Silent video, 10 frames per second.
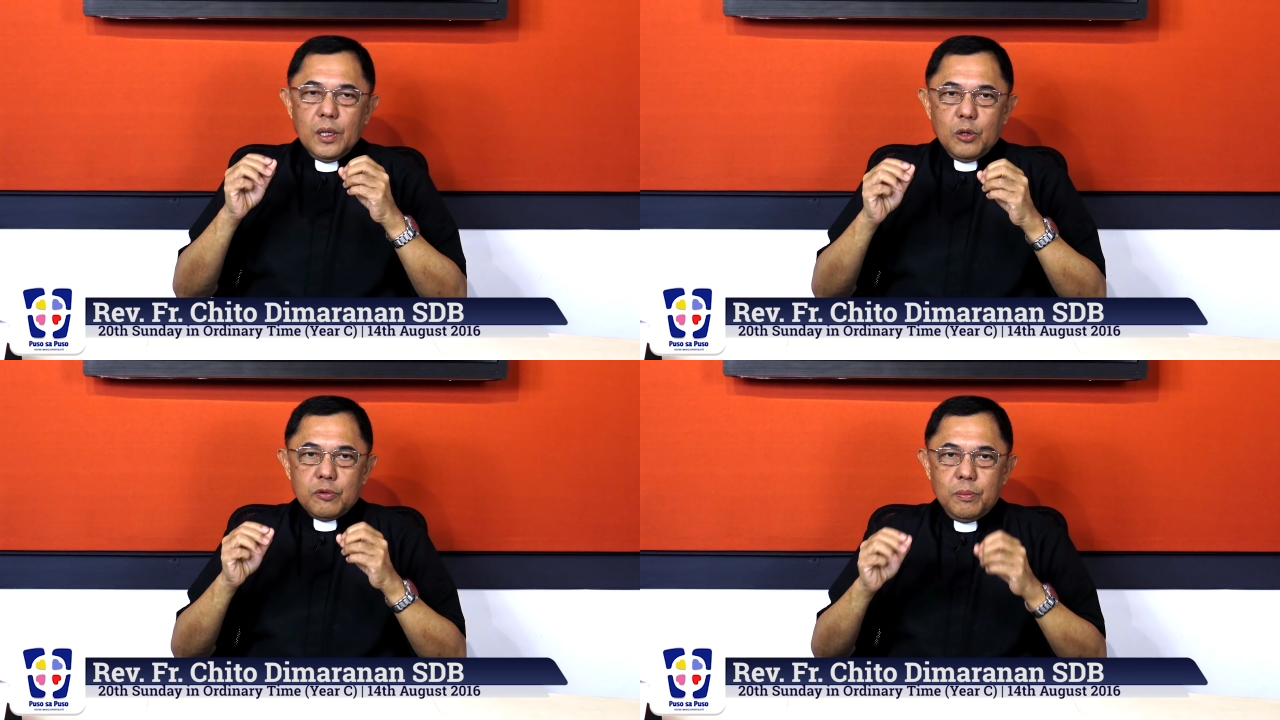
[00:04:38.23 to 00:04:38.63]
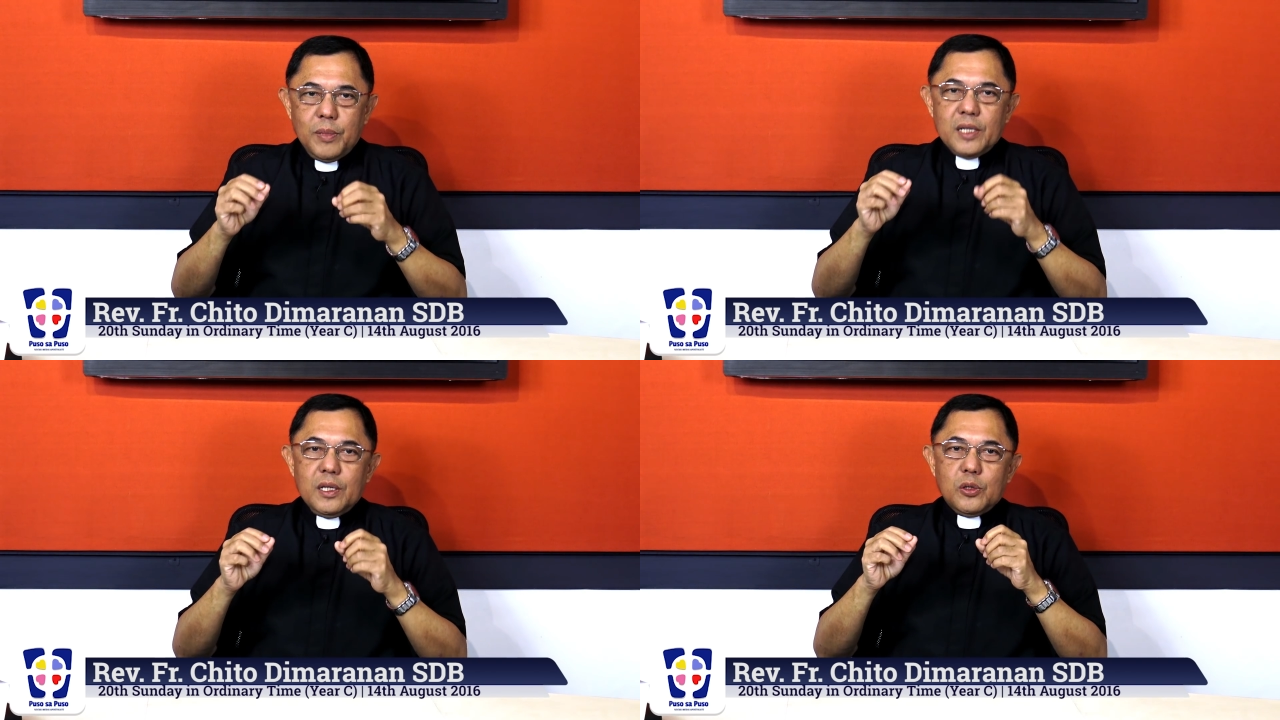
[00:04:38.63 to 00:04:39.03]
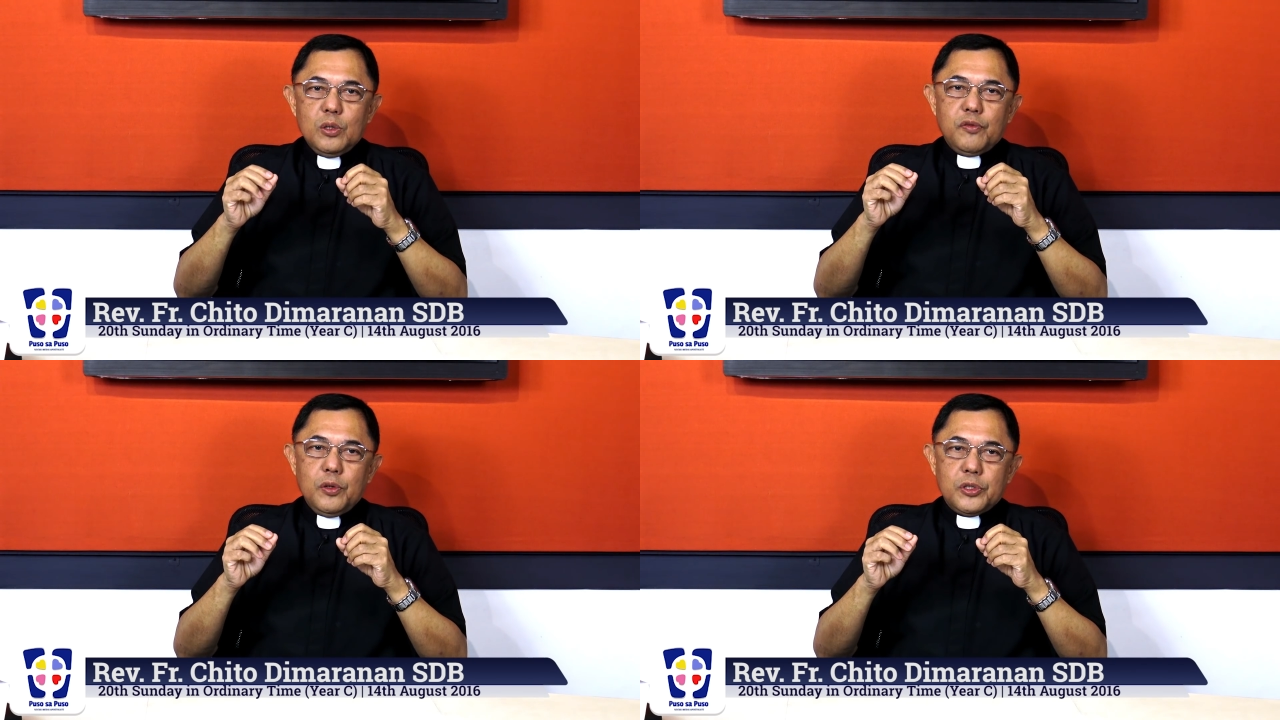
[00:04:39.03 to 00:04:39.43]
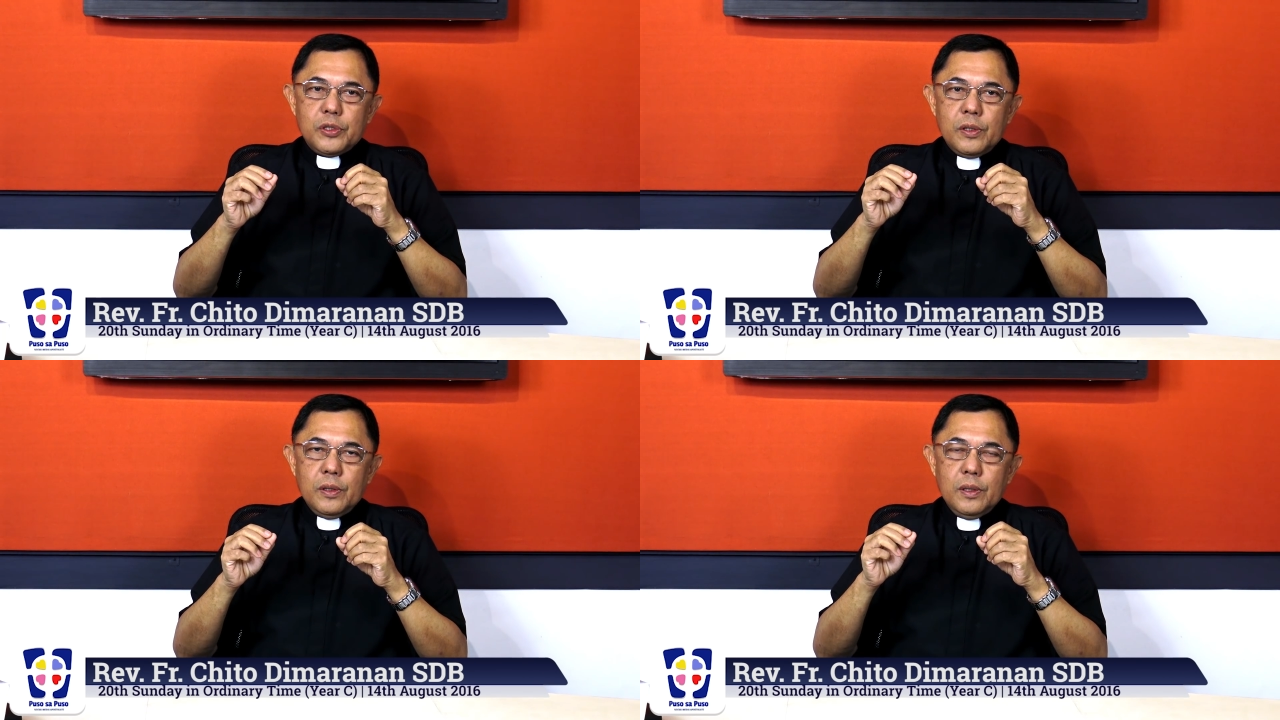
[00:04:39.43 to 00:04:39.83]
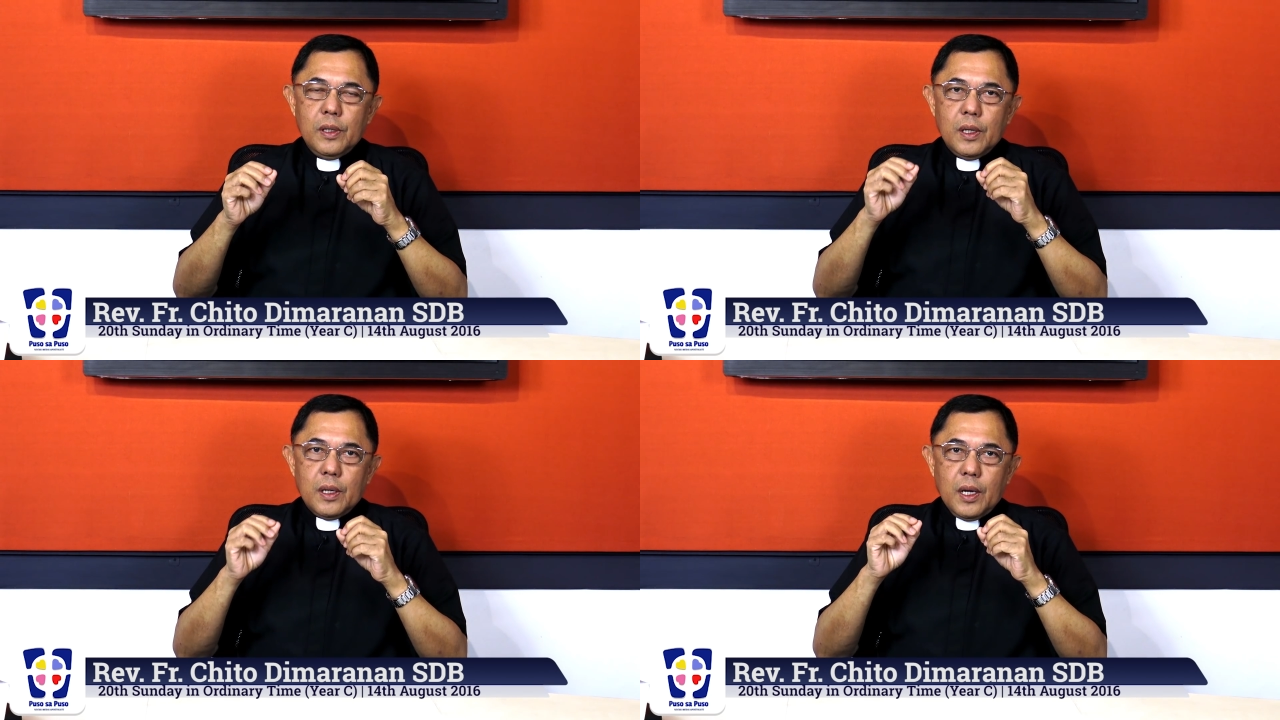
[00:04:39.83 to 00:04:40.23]
of muddy confusion
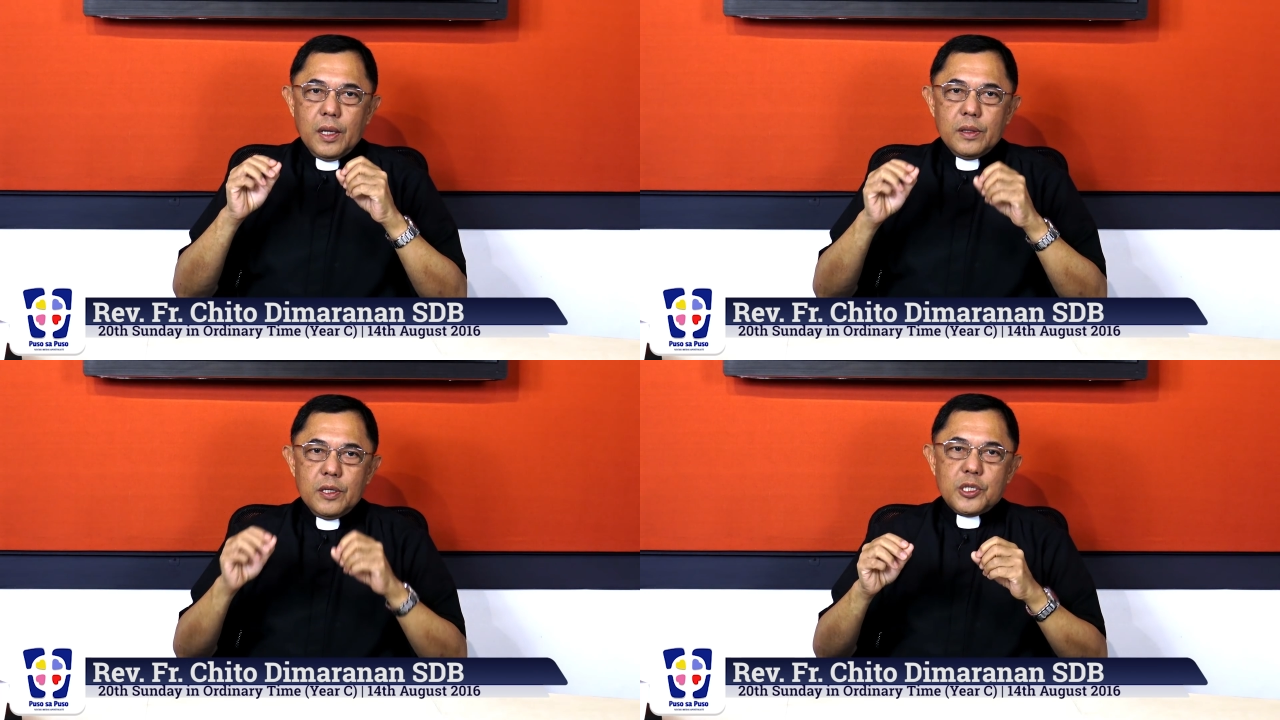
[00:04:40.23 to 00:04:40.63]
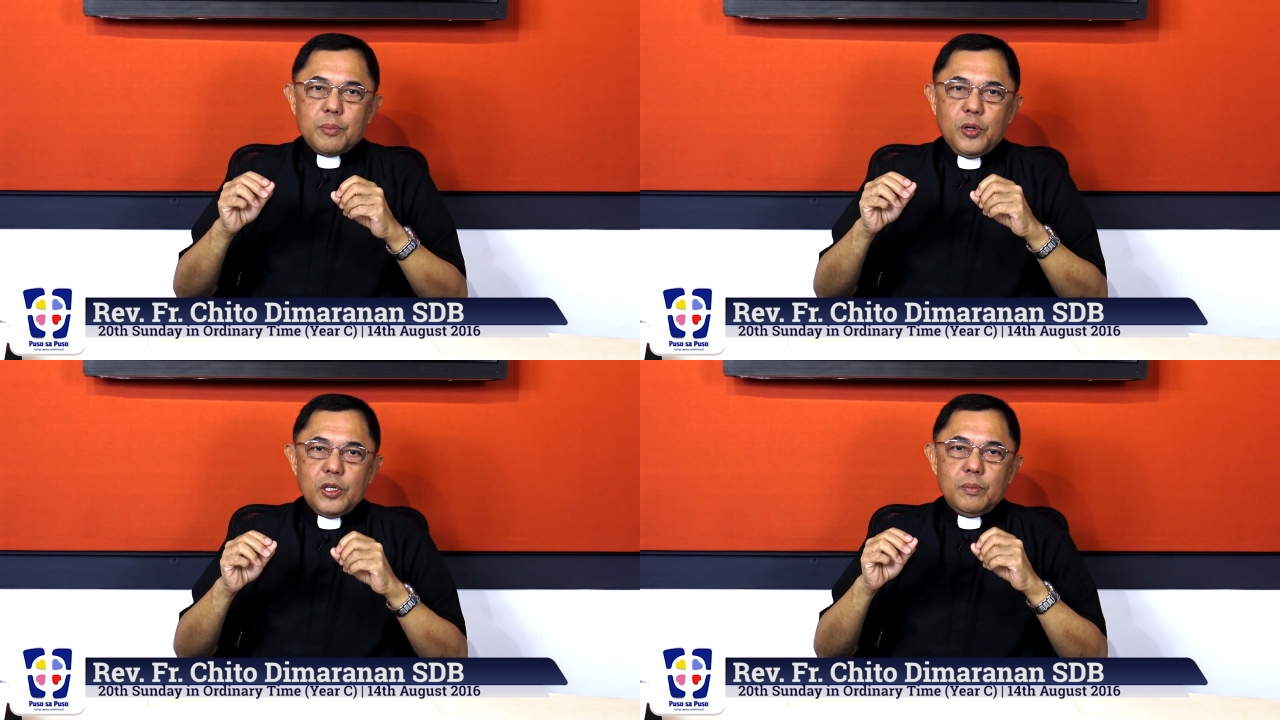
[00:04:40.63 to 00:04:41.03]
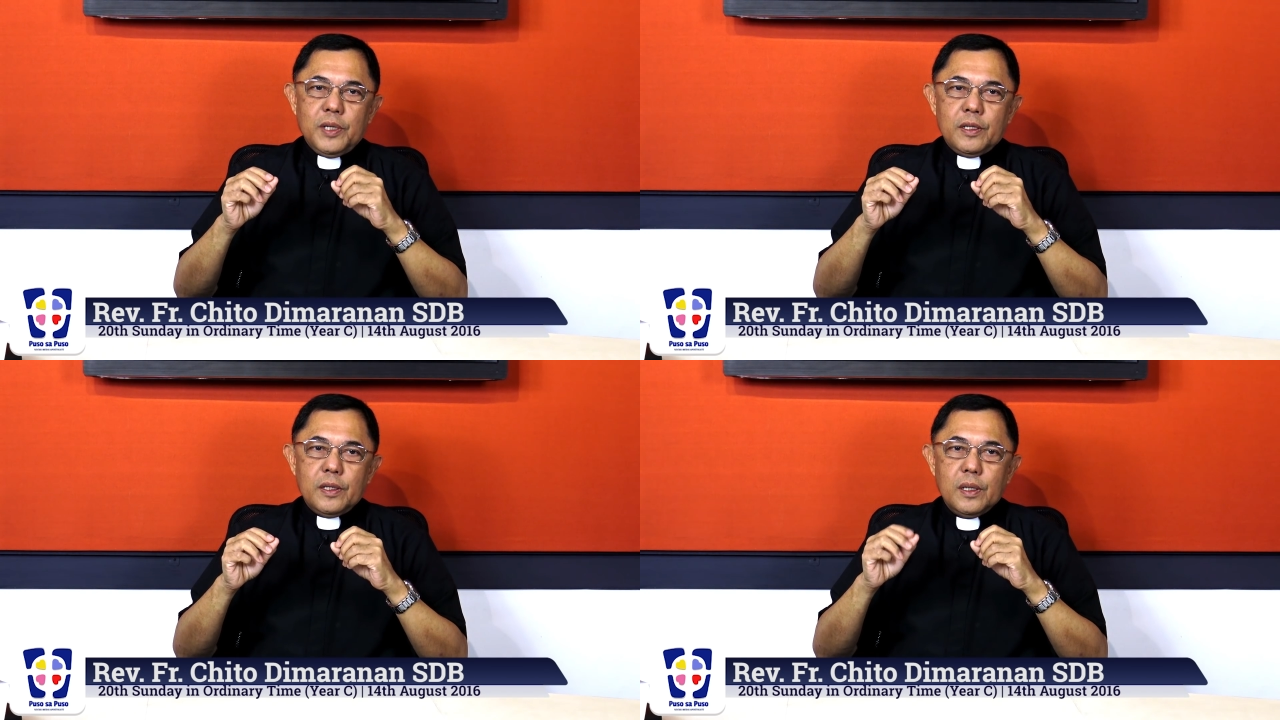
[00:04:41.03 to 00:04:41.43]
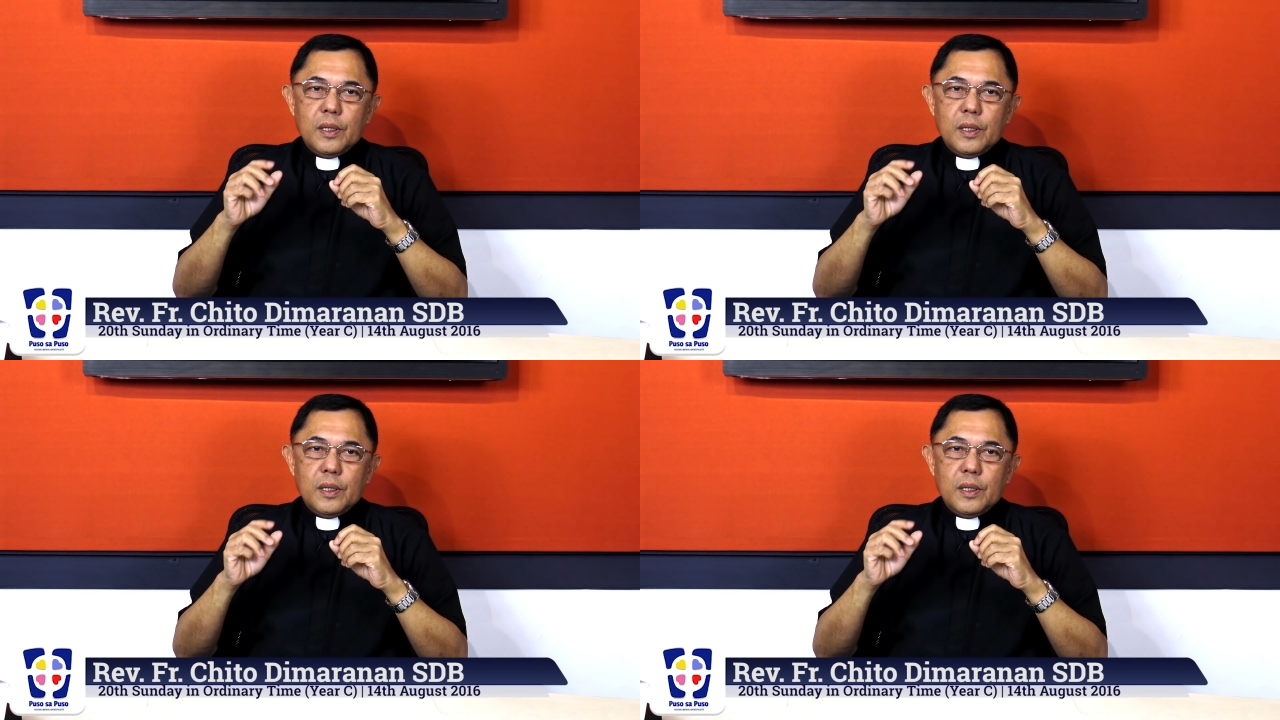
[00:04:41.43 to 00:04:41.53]
and disappointment